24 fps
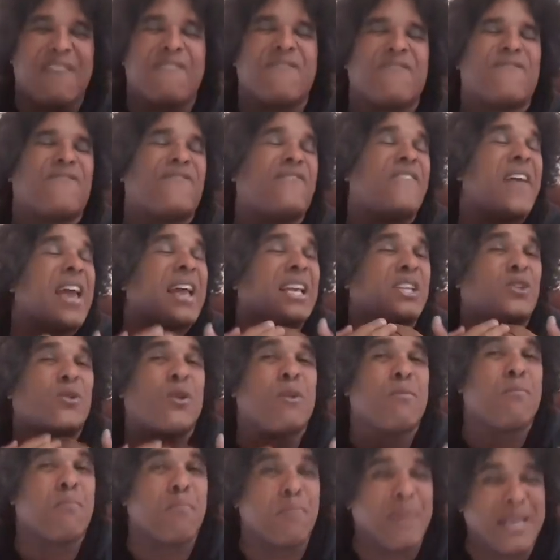vex with
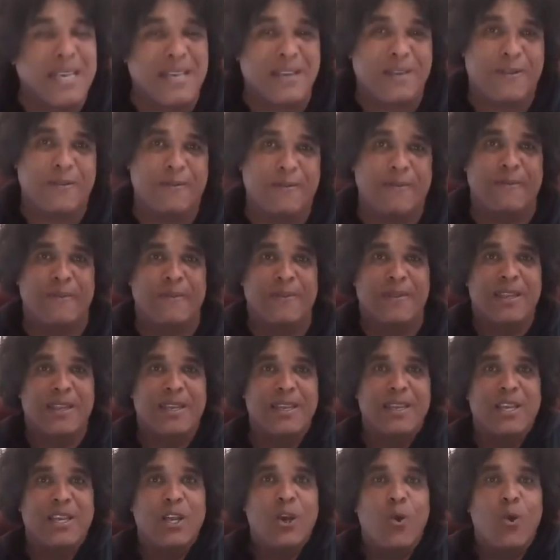me?
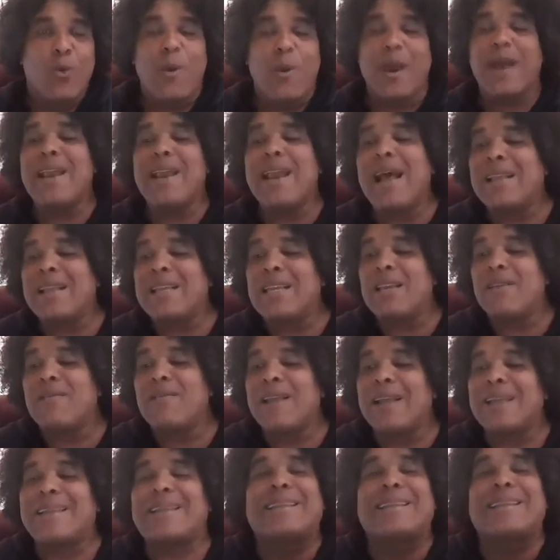When not even a
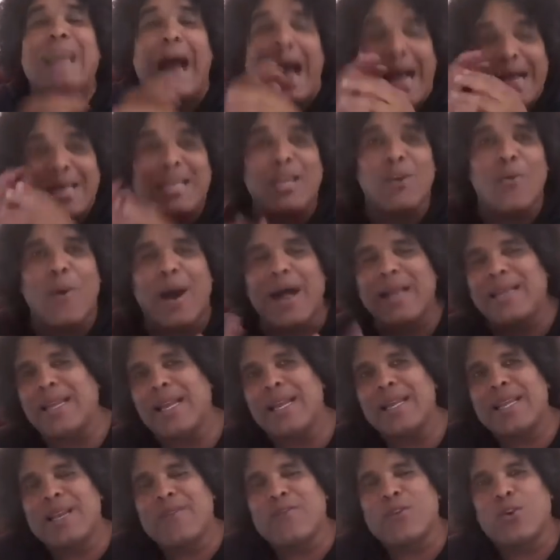donkey want
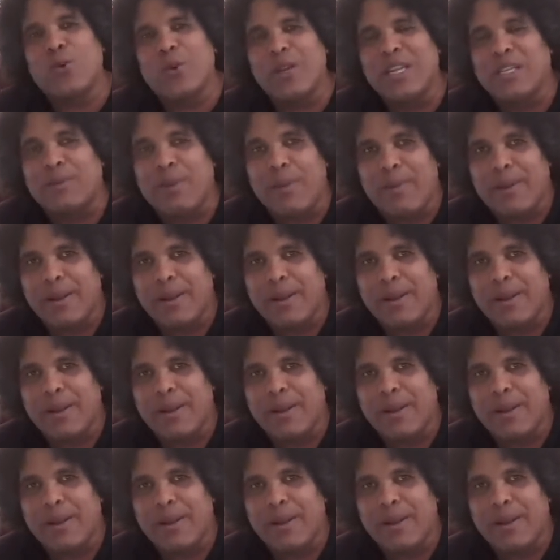anything to do with these people.